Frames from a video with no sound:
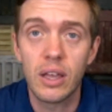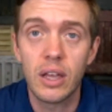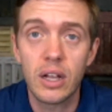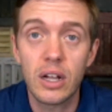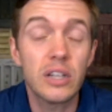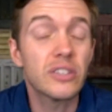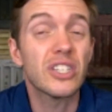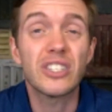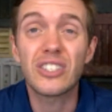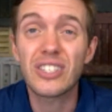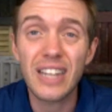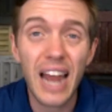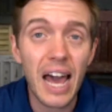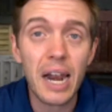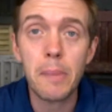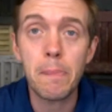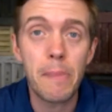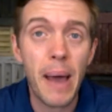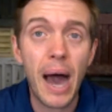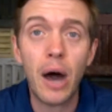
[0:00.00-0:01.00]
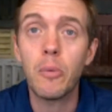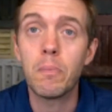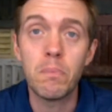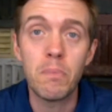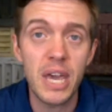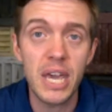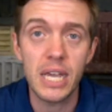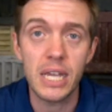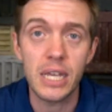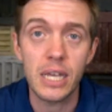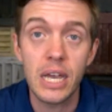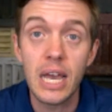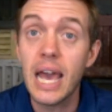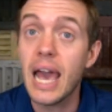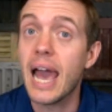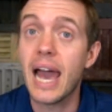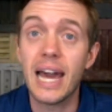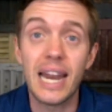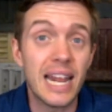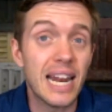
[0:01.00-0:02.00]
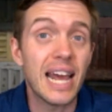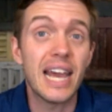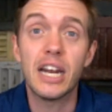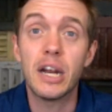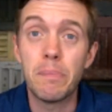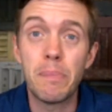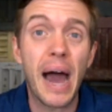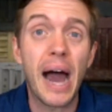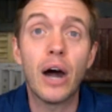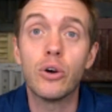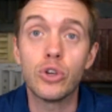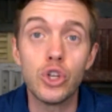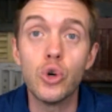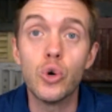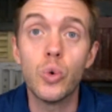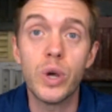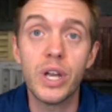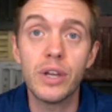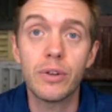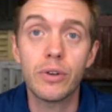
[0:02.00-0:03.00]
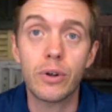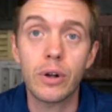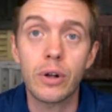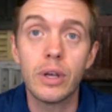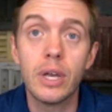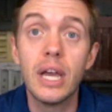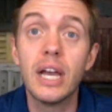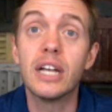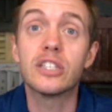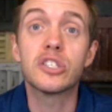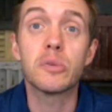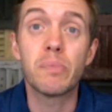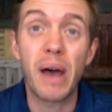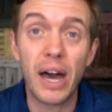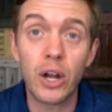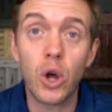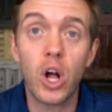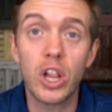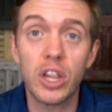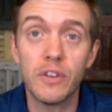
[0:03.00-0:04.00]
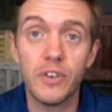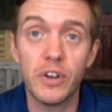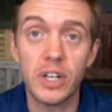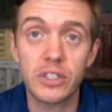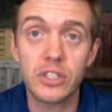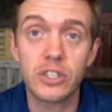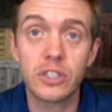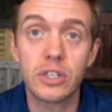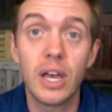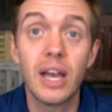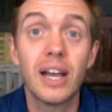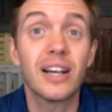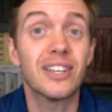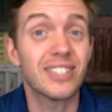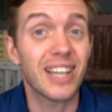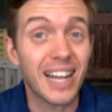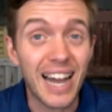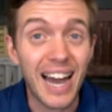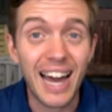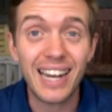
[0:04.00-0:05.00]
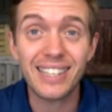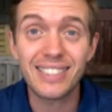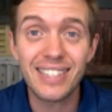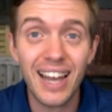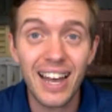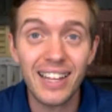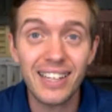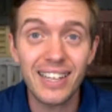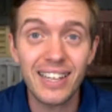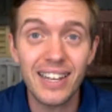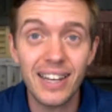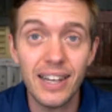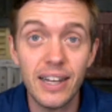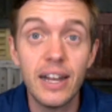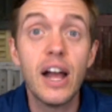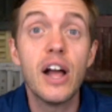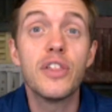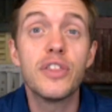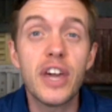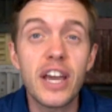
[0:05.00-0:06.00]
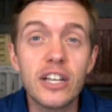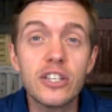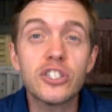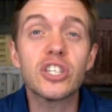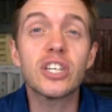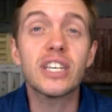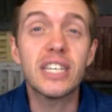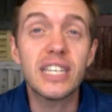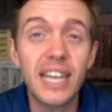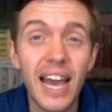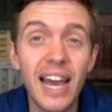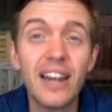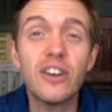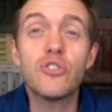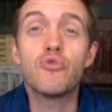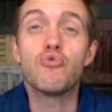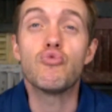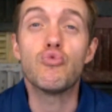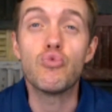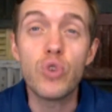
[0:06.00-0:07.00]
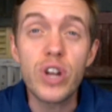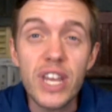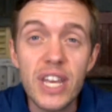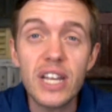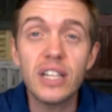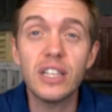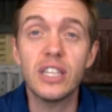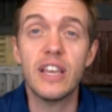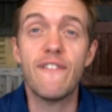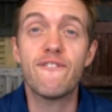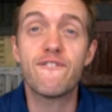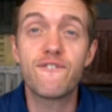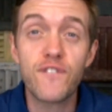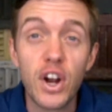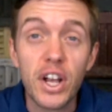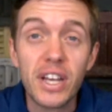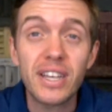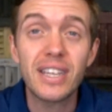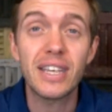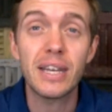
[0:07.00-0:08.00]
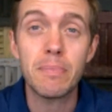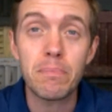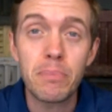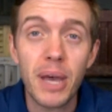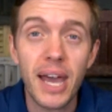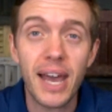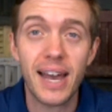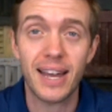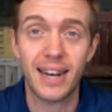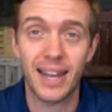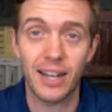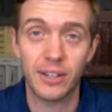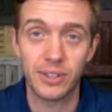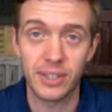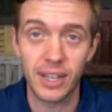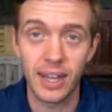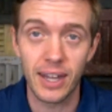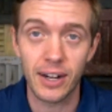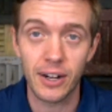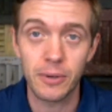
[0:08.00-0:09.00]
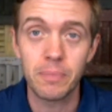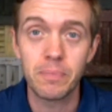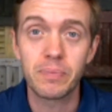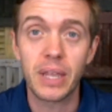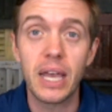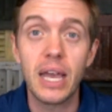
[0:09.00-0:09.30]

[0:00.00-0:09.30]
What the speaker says: because it's not about me, and it ain't about you either. It's about all of us. Because I got to tell you, things that get really freaking bad out there.